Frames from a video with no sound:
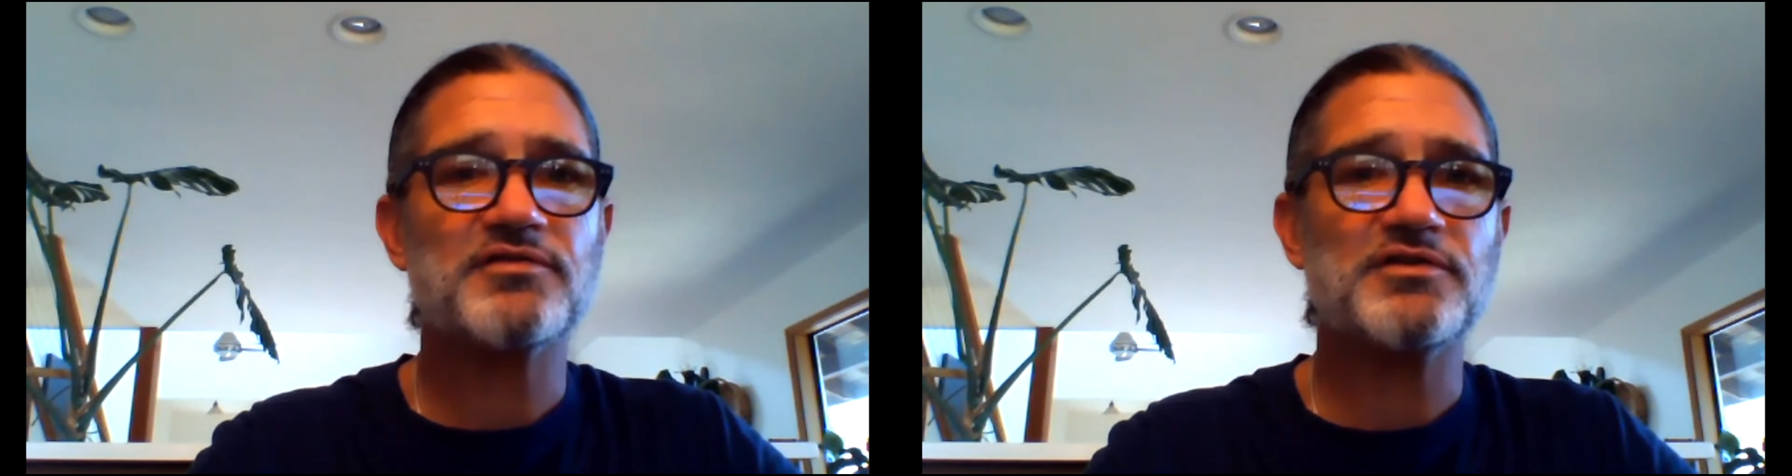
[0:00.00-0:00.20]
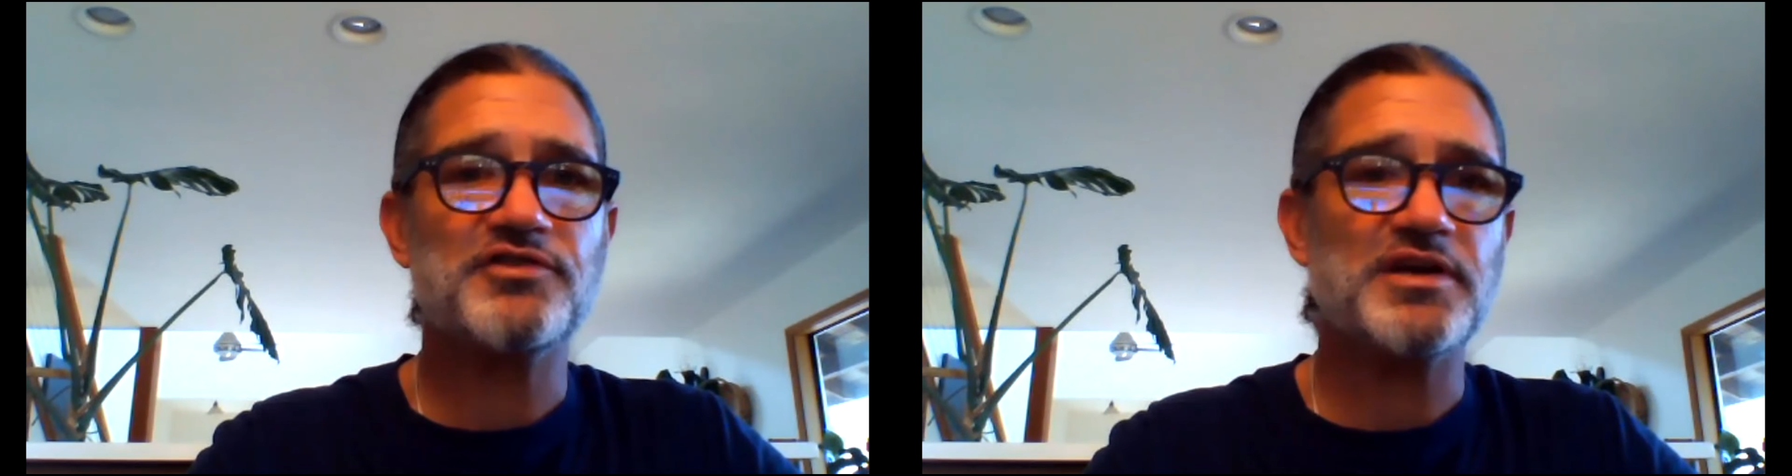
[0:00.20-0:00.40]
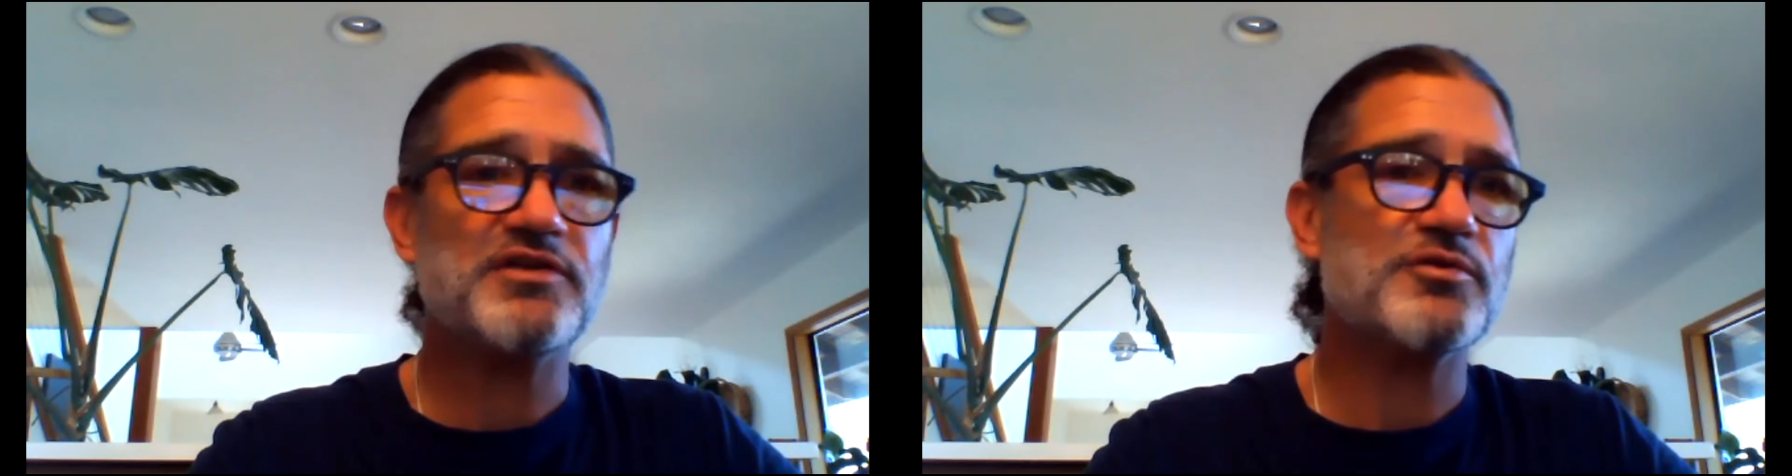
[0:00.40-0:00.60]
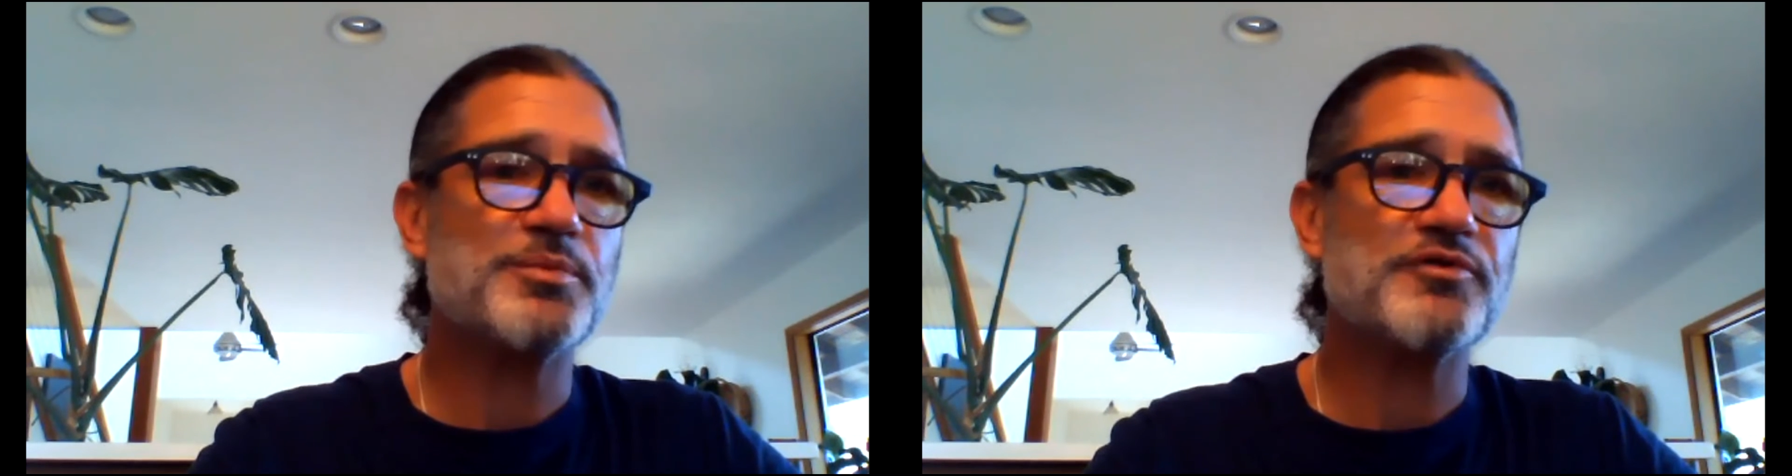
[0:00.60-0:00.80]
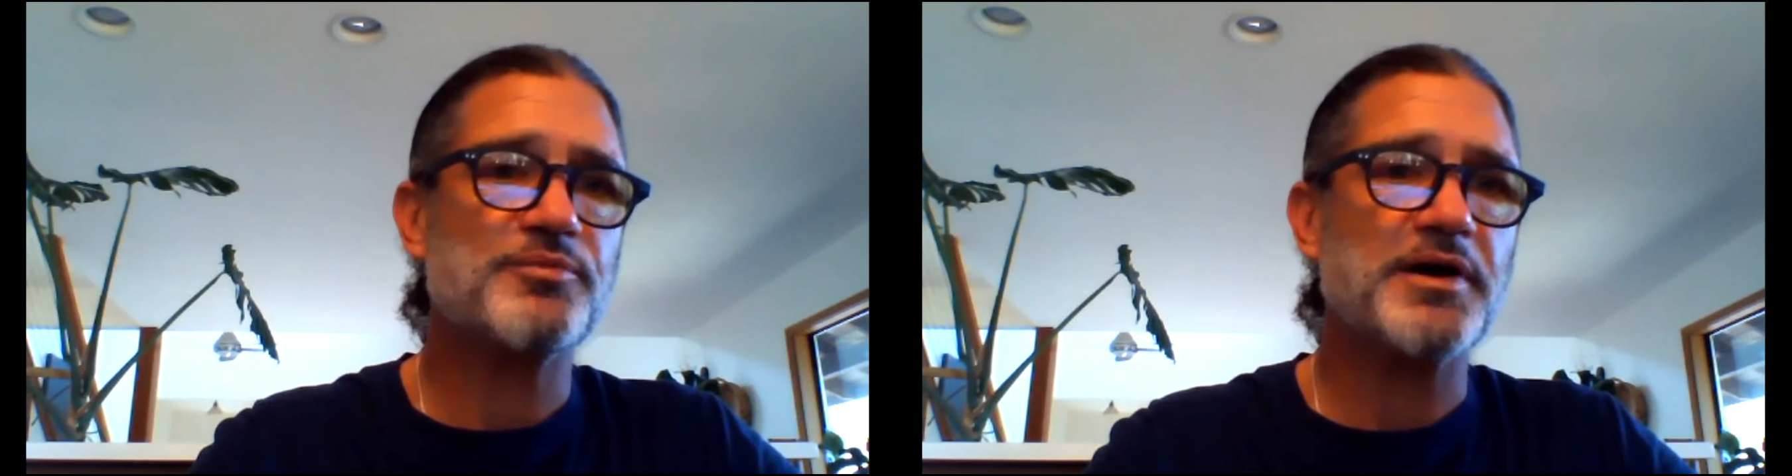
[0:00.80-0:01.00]
to change your
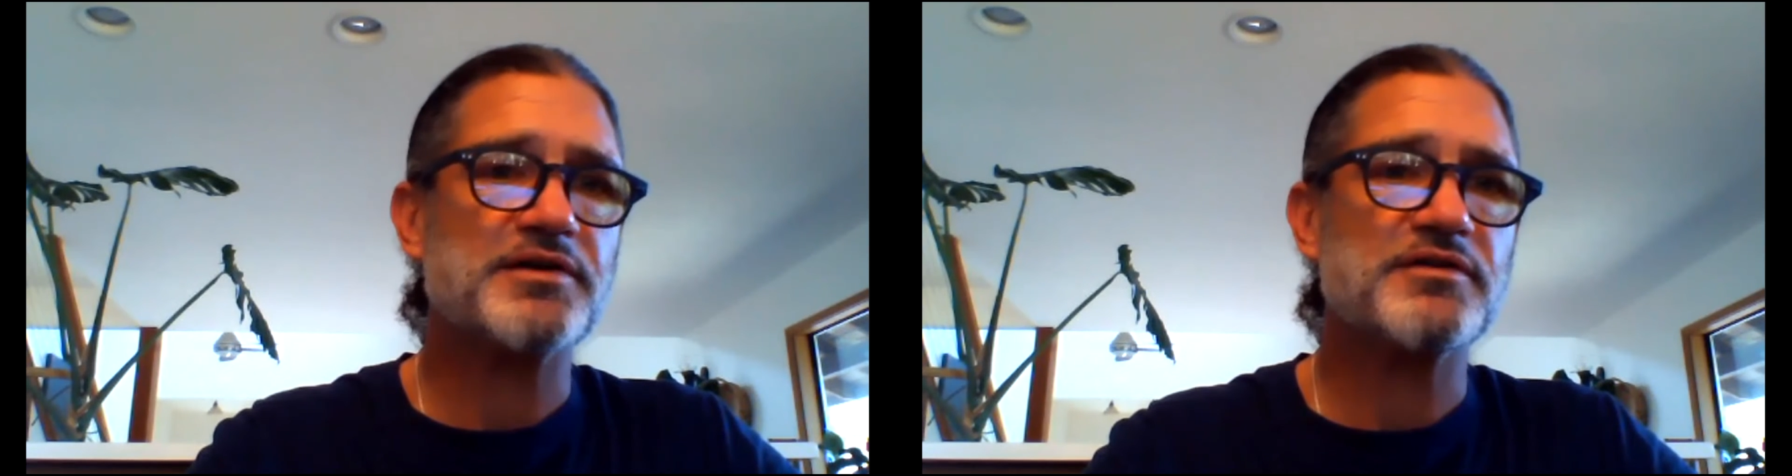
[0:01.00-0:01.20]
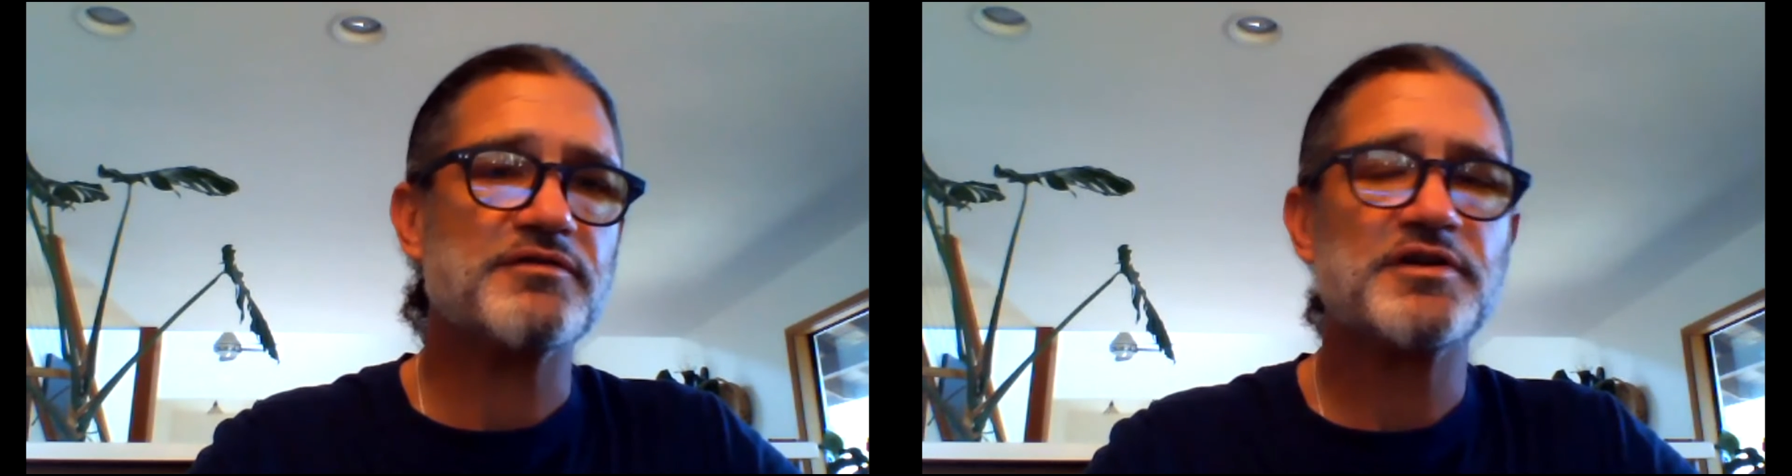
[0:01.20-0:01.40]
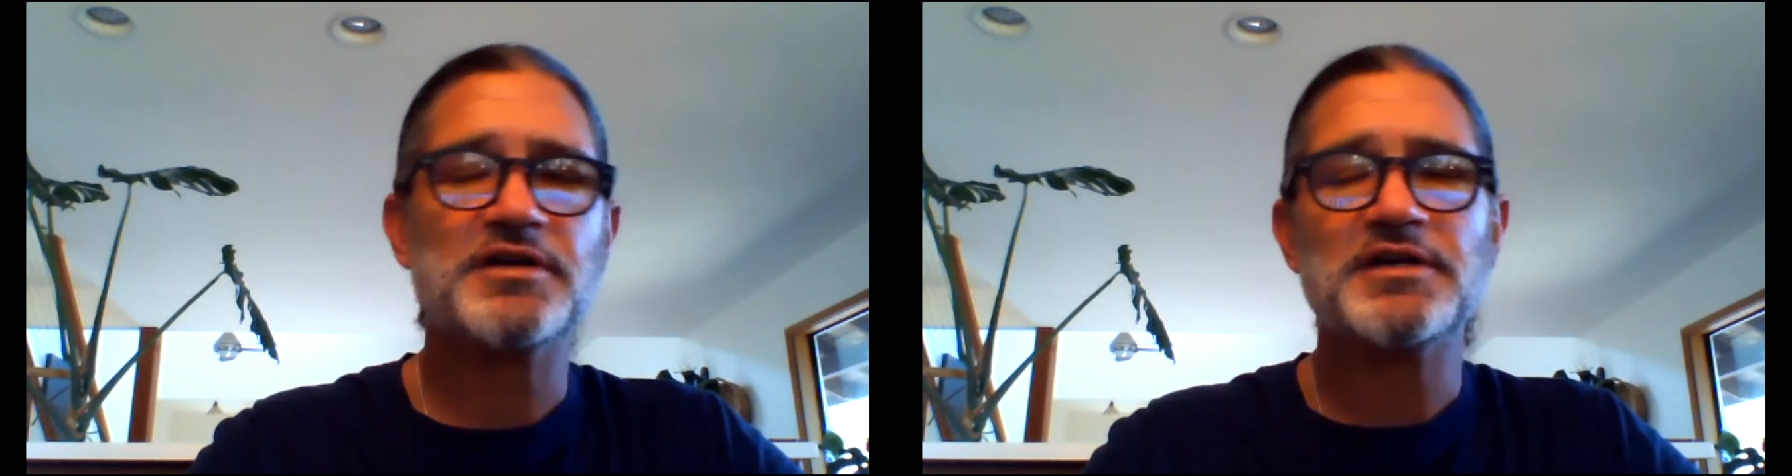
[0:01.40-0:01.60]
perspective.